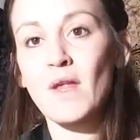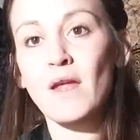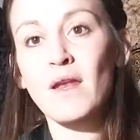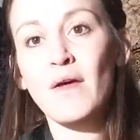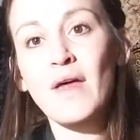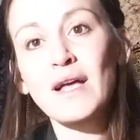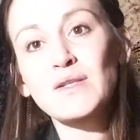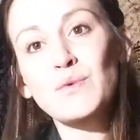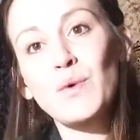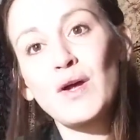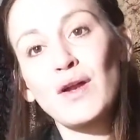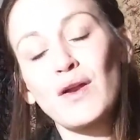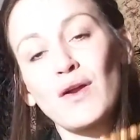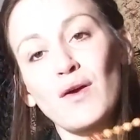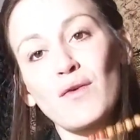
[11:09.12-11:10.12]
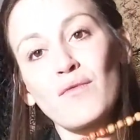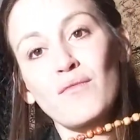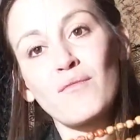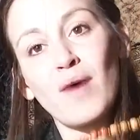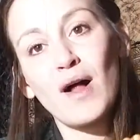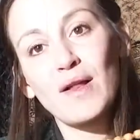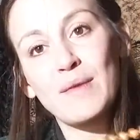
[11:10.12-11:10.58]
Now that's what
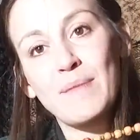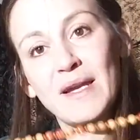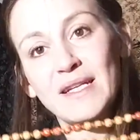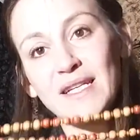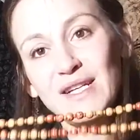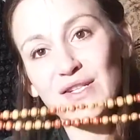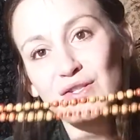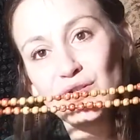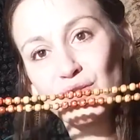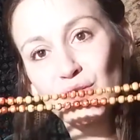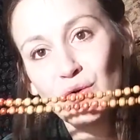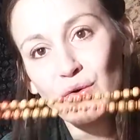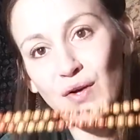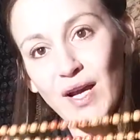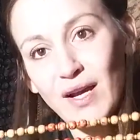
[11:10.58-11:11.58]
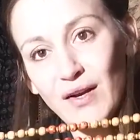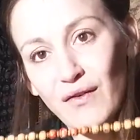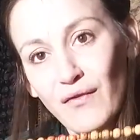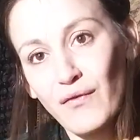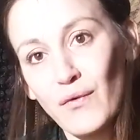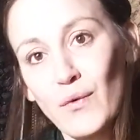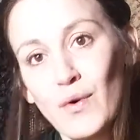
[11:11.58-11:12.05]
Mala meditation's
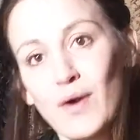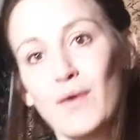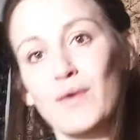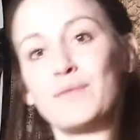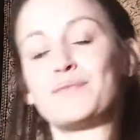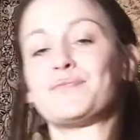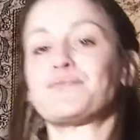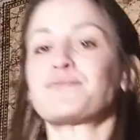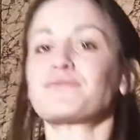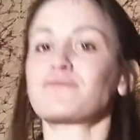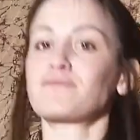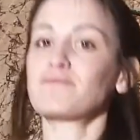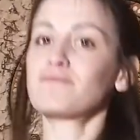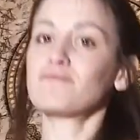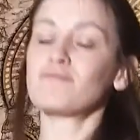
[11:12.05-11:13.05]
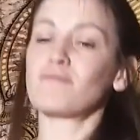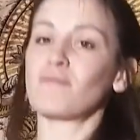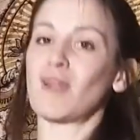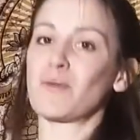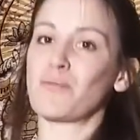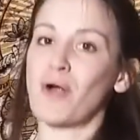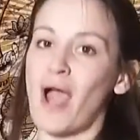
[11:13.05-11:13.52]
created for.
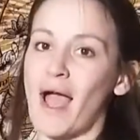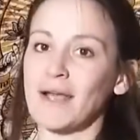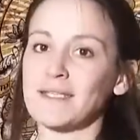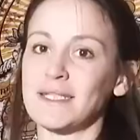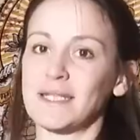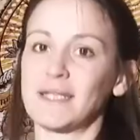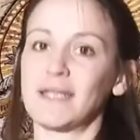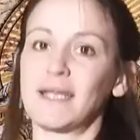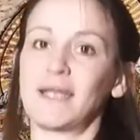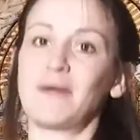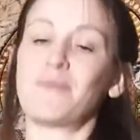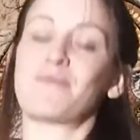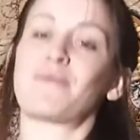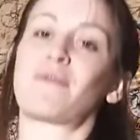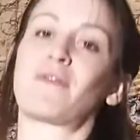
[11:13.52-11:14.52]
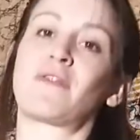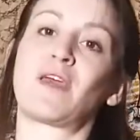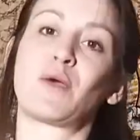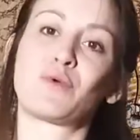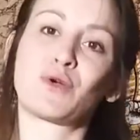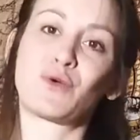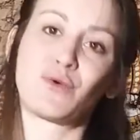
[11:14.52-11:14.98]
Practically,
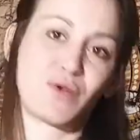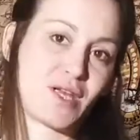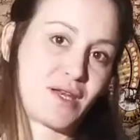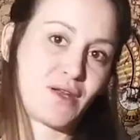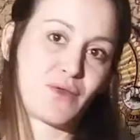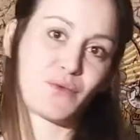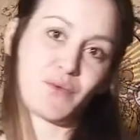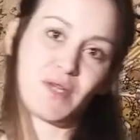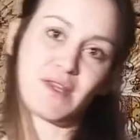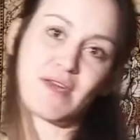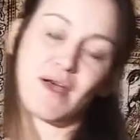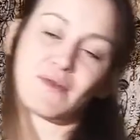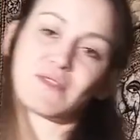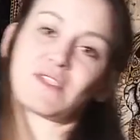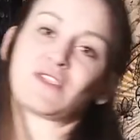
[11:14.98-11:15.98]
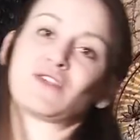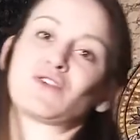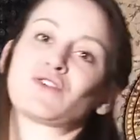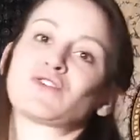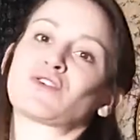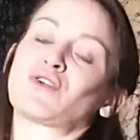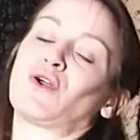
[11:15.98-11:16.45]
they were created 3,000
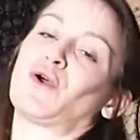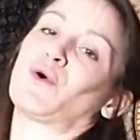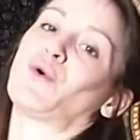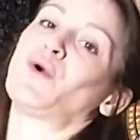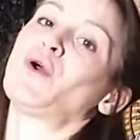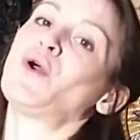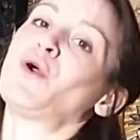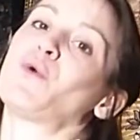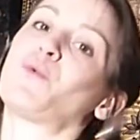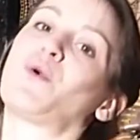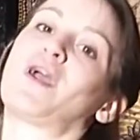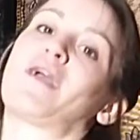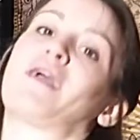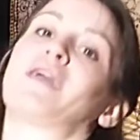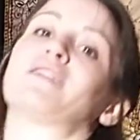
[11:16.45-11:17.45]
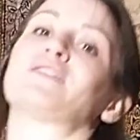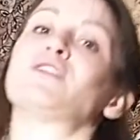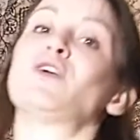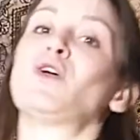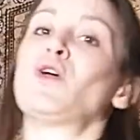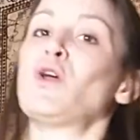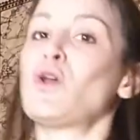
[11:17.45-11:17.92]
years ago when
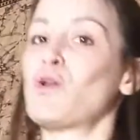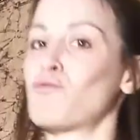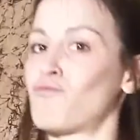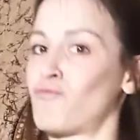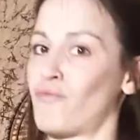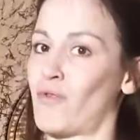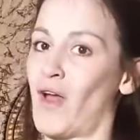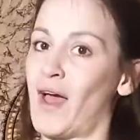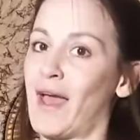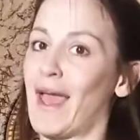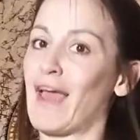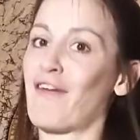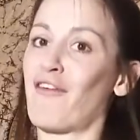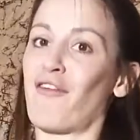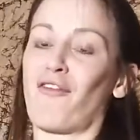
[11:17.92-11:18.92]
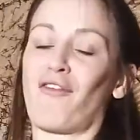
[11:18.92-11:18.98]
life